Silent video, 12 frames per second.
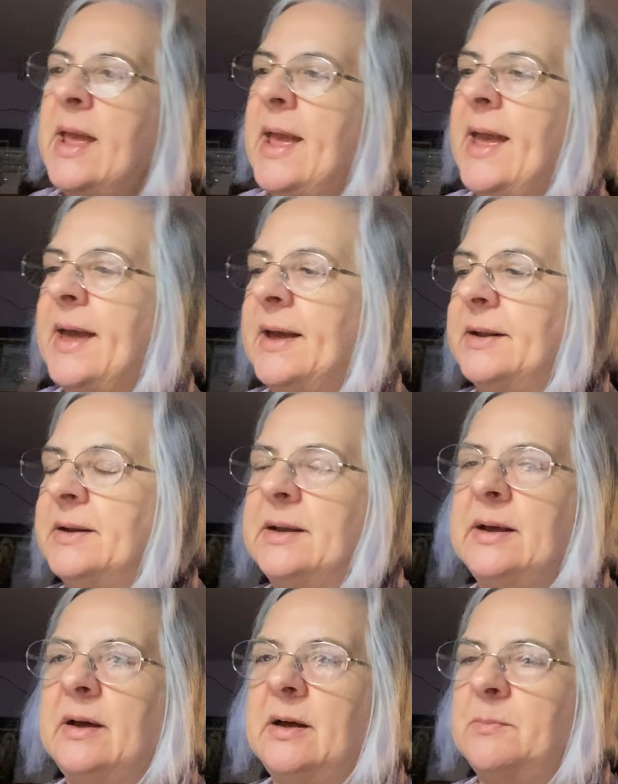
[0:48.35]
And
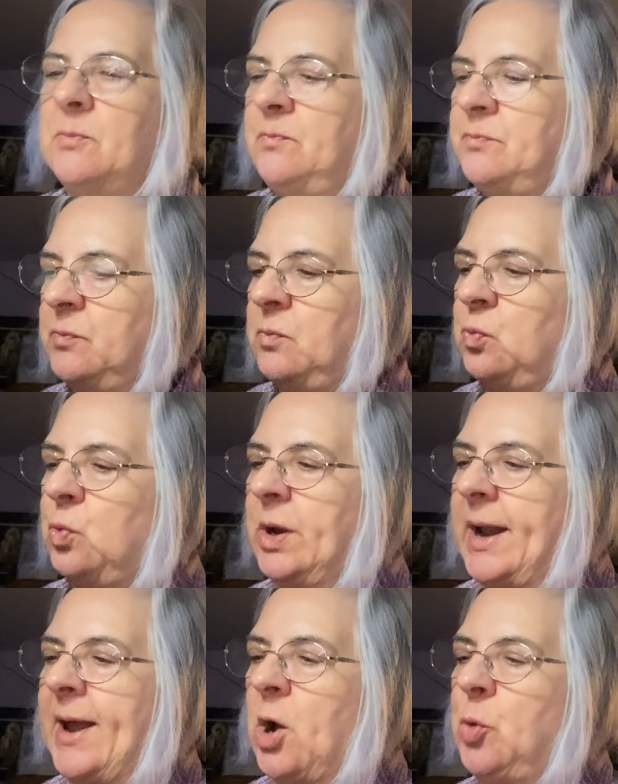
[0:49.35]
when
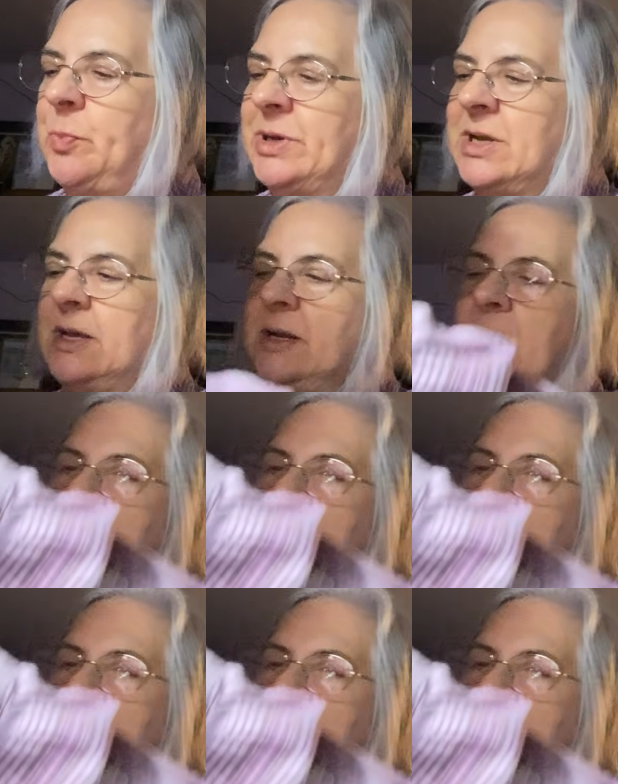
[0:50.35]
I opened it,